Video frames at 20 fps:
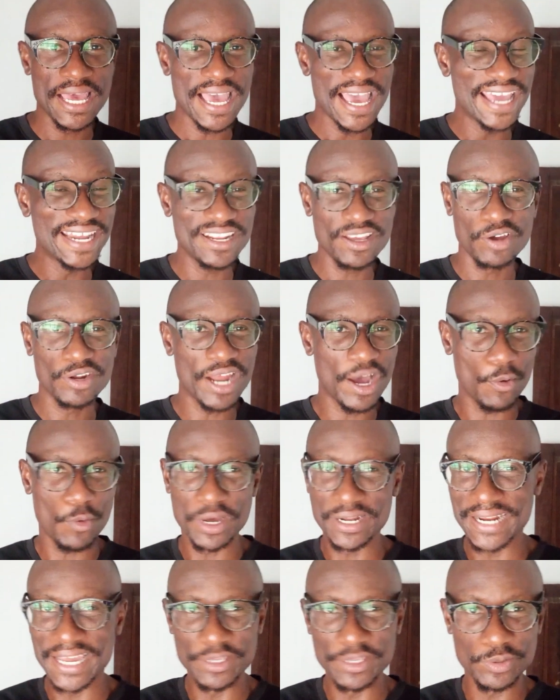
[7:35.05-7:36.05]
Any other
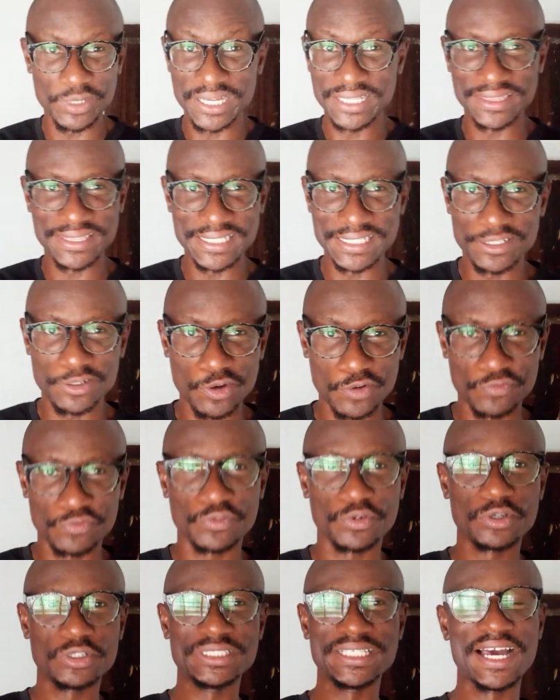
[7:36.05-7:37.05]
one that you can think of,
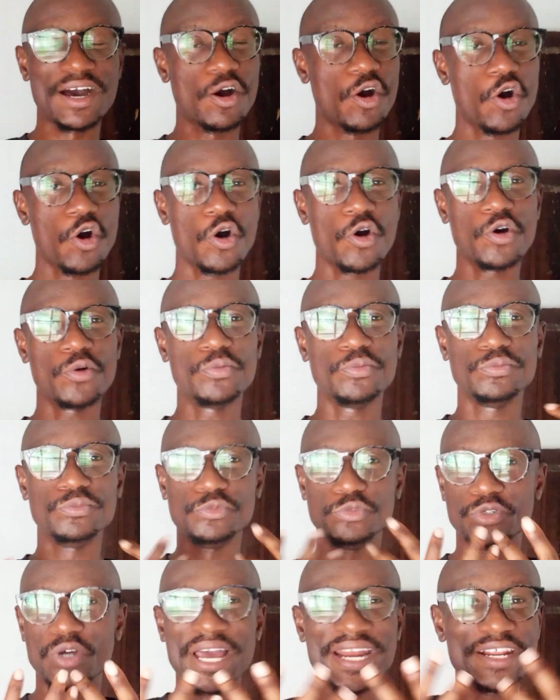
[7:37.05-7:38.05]
they are all
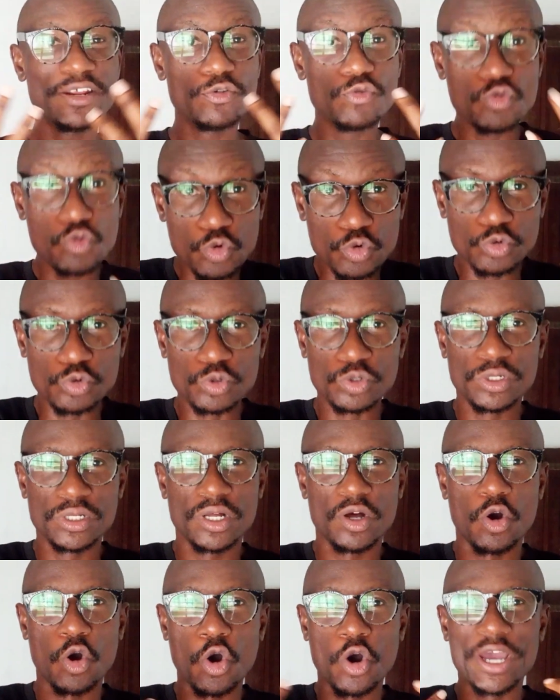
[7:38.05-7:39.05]
any rule
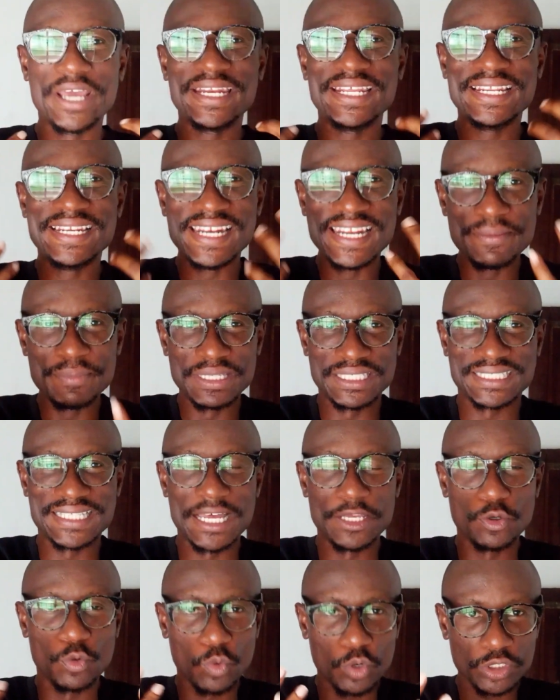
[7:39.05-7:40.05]
or any limits
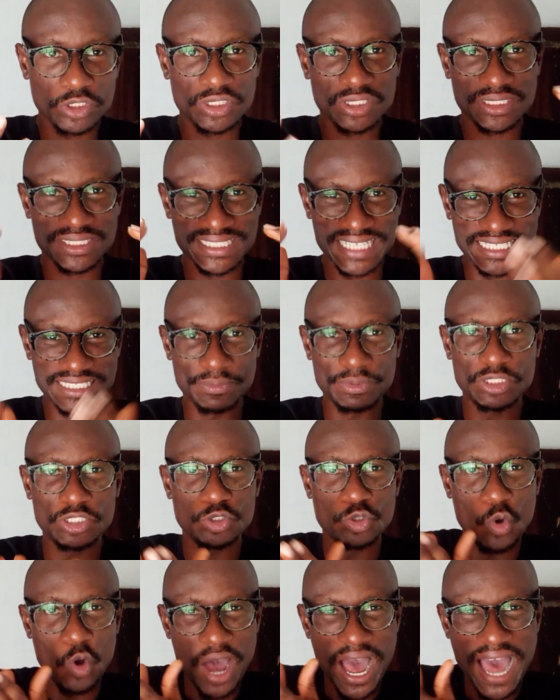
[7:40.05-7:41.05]
that you want ChatGPT
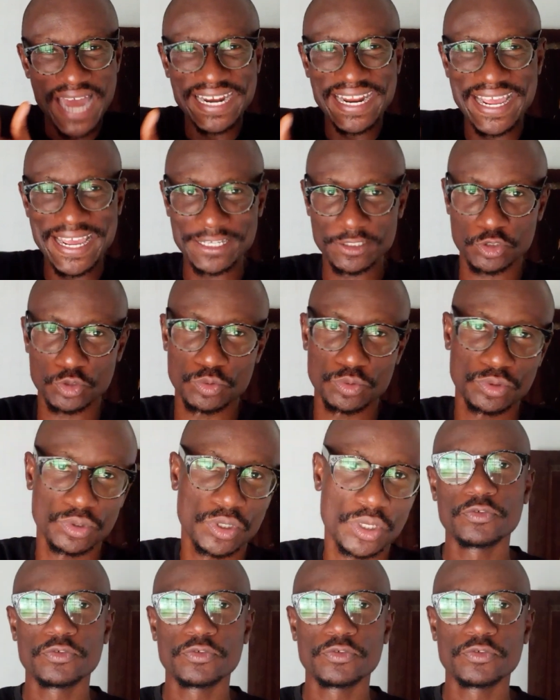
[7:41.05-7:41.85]
to adhere to.